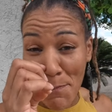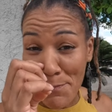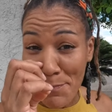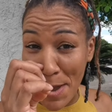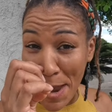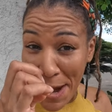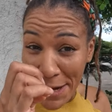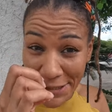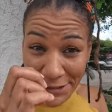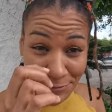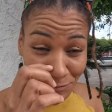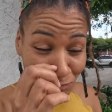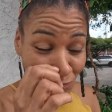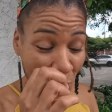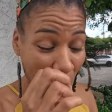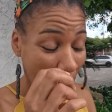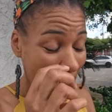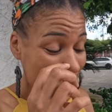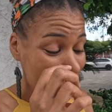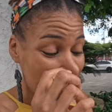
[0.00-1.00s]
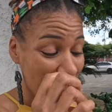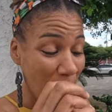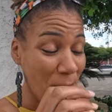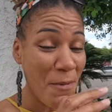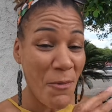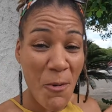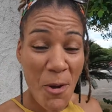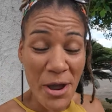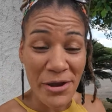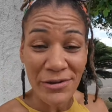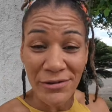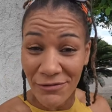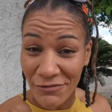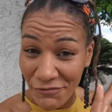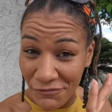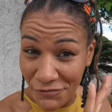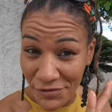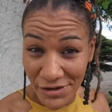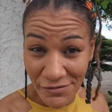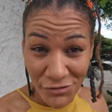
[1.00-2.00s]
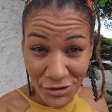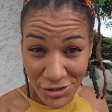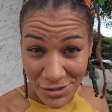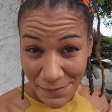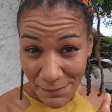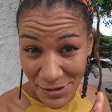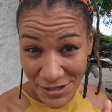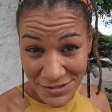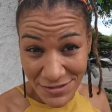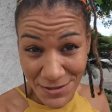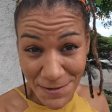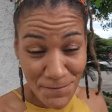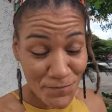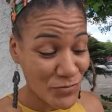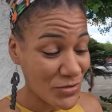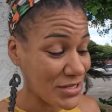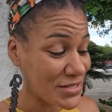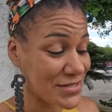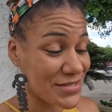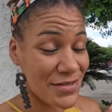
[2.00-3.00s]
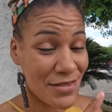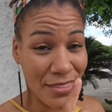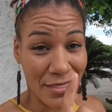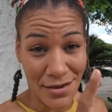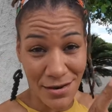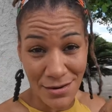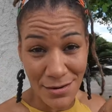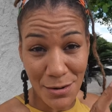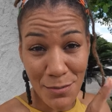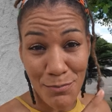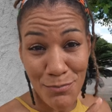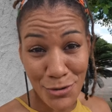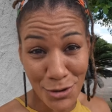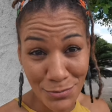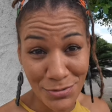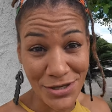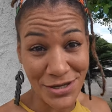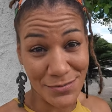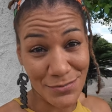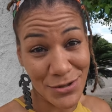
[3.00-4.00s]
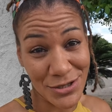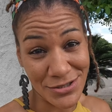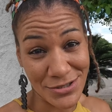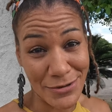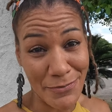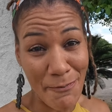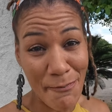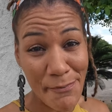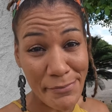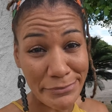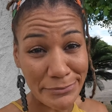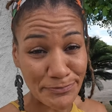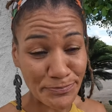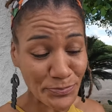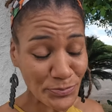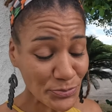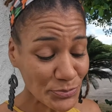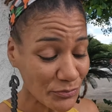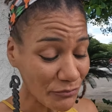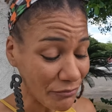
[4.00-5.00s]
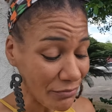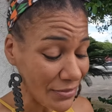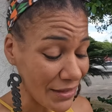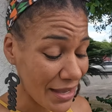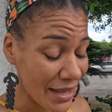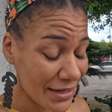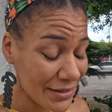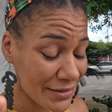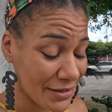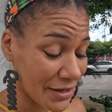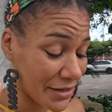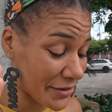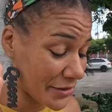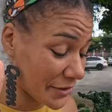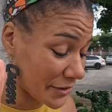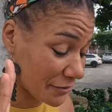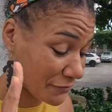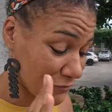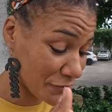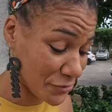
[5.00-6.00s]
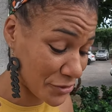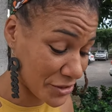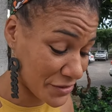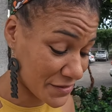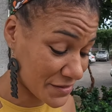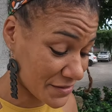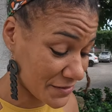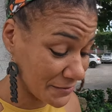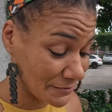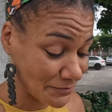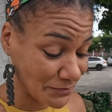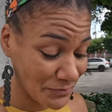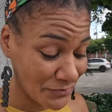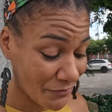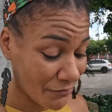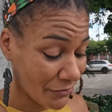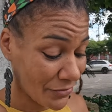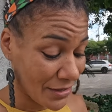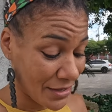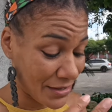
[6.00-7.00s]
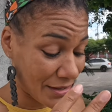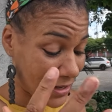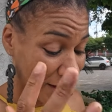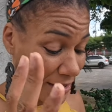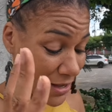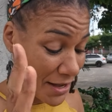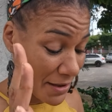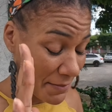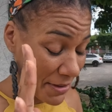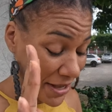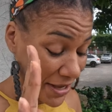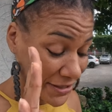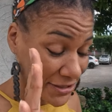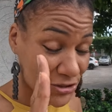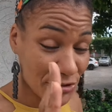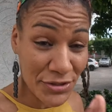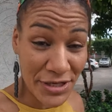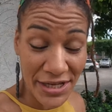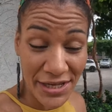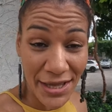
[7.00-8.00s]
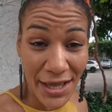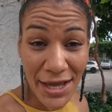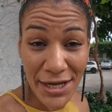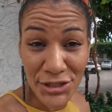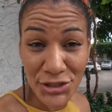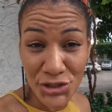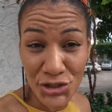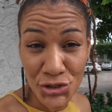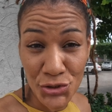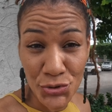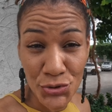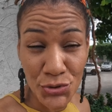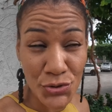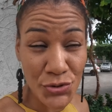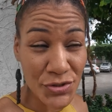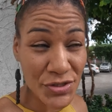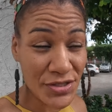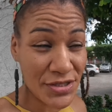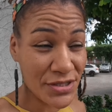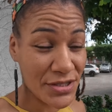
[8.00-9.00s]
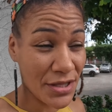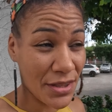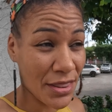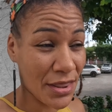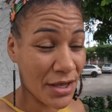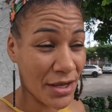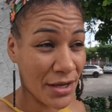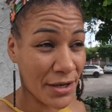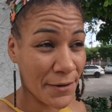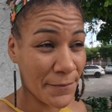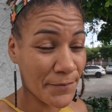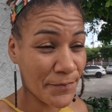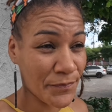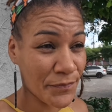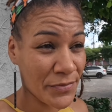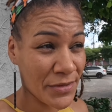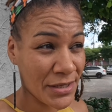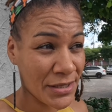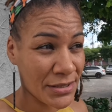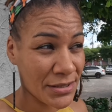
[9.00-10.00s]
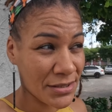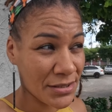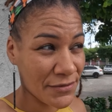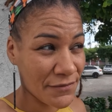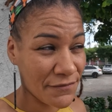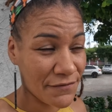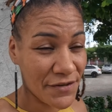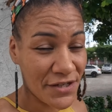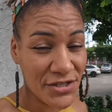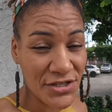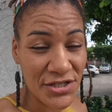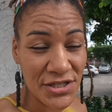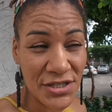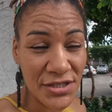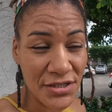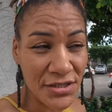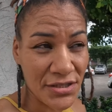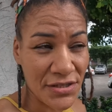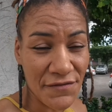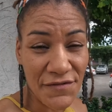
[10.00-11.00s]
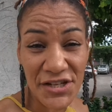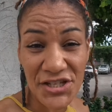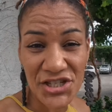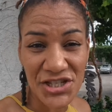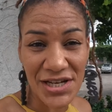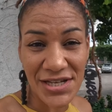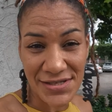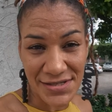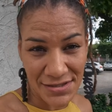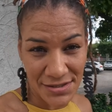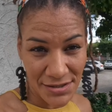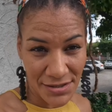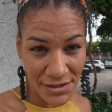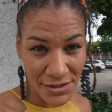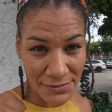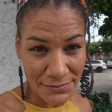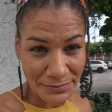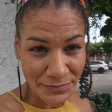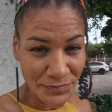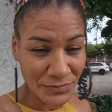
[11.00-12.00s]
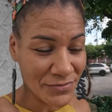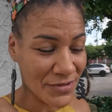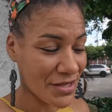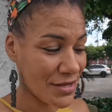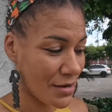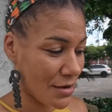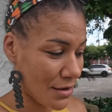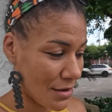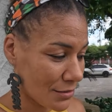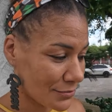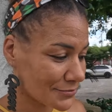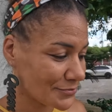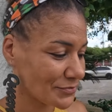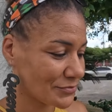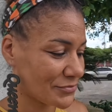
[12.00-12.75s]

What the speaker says: My number one favorite patty is their pumpkin patty. And of course, I chose the veggie lasagna. Yeah,